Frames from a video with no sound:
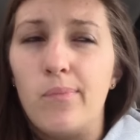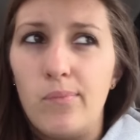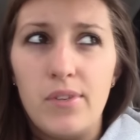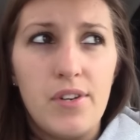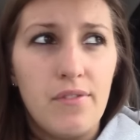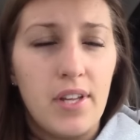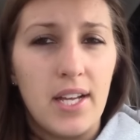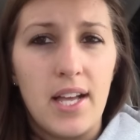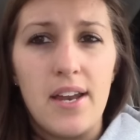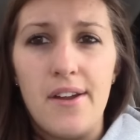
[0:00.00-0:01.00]
didn't feel like
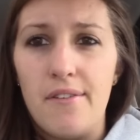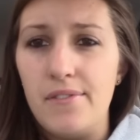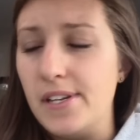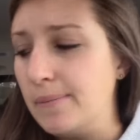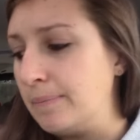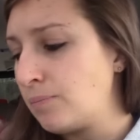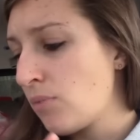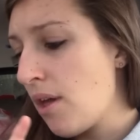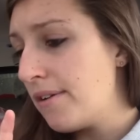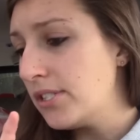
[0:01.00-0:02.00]
I got enough in.
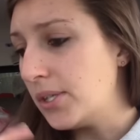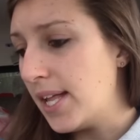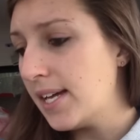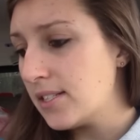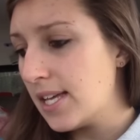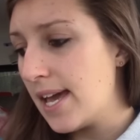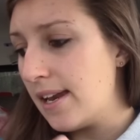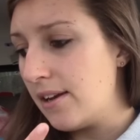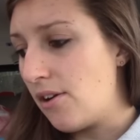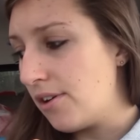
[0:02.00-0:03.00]
So legs again
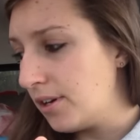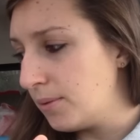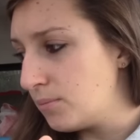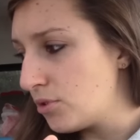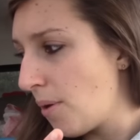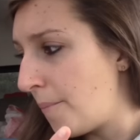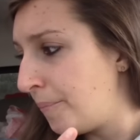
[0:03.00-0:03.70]
and arms.